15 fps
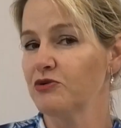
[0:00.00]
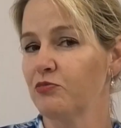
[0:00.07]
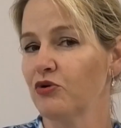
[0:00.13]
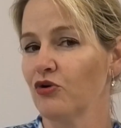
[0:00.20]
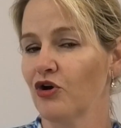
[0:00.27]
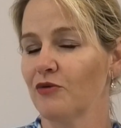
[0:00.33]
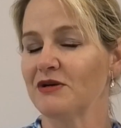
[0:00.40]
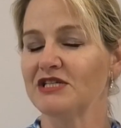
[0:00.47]
the
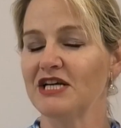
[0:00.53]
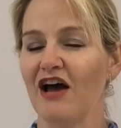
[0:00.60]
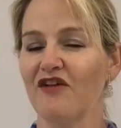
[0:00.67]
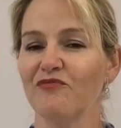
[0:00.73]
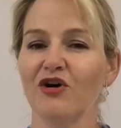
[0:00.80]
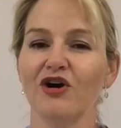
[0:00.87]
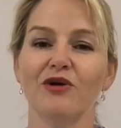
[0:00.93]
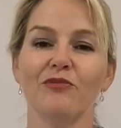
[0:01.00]
diploma to
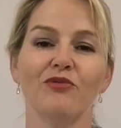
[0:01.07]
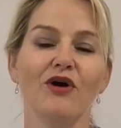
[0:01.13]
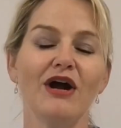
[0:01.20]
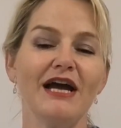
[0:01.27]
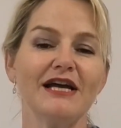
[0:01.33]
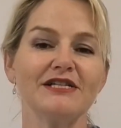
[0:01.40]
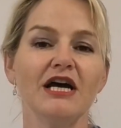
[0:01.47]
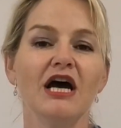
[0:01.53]
have my own
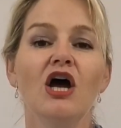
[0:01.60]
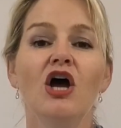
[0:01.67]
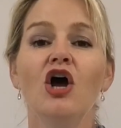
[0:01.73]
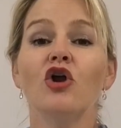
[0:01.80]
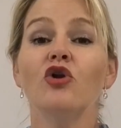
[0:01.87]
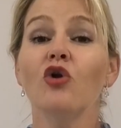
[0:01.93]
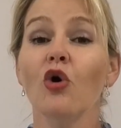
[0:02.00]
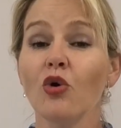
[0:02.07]
brand?
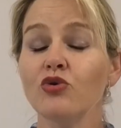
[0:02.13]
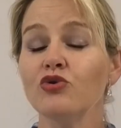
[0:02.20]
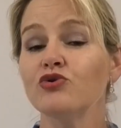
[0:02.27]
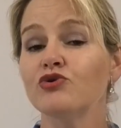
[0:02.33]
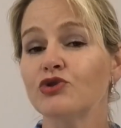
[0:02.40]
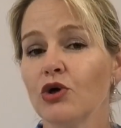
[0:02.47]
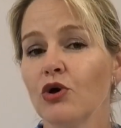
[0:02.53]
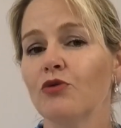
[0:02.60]
No,
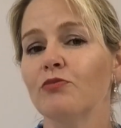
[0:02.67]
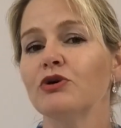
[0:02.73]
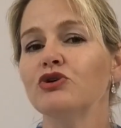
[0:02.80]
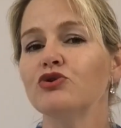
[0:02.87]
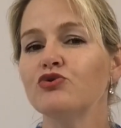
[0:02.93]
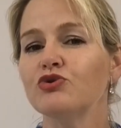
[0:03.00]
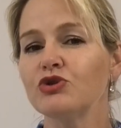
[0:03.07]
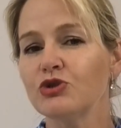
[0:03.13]
you don't,
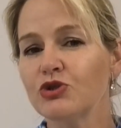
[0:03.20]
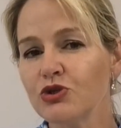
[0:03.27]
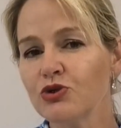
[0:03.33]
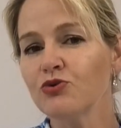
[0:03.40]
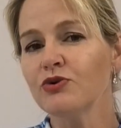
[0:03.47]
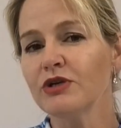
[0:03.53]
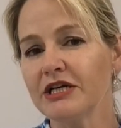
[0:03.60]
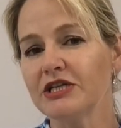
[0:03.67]
but you
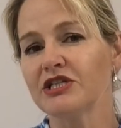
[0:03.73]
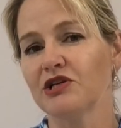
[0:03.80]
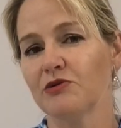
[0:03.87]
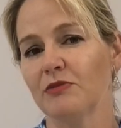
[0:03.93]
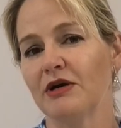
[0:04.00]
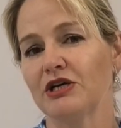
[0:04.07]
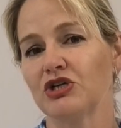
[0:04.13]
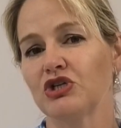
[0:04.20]
still need to
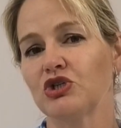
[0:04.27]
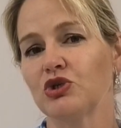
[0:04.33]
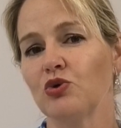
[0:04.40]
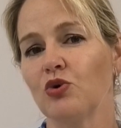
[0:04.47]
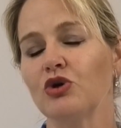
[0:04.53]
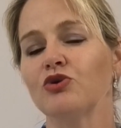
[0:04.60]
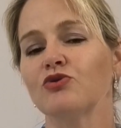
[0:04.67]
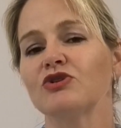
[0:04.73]
make
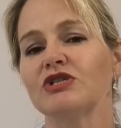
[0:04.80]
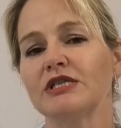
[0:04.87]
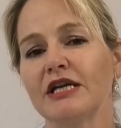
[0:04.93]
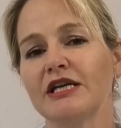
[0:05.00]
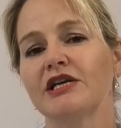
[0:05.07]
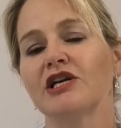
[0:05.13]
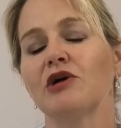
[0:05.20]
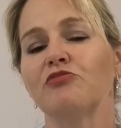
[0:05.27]
sure you're
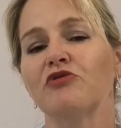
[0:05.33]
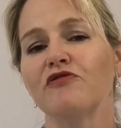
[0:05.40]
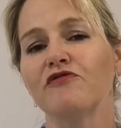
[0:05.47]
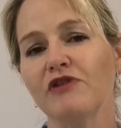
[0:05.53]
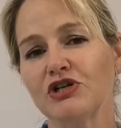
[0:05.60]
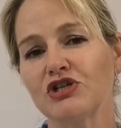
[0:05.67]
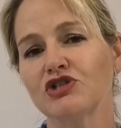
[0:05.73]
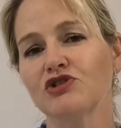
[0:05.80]
studying a
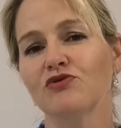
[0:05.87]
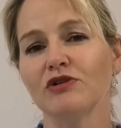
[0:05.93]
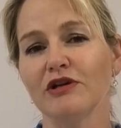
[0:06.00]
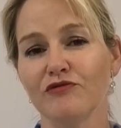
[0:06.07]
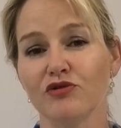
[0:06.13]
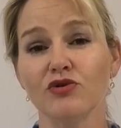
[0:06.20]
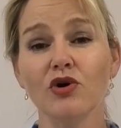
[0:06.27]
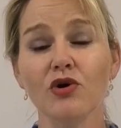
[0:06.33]
professional
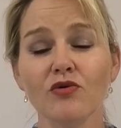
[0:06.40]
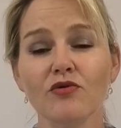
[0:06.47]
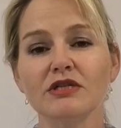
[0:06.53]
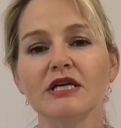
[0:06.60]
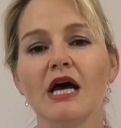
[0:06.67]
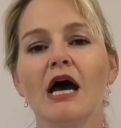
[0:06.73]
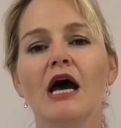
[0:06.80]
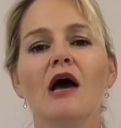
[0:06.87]
level
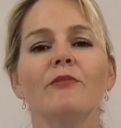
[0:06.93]
course,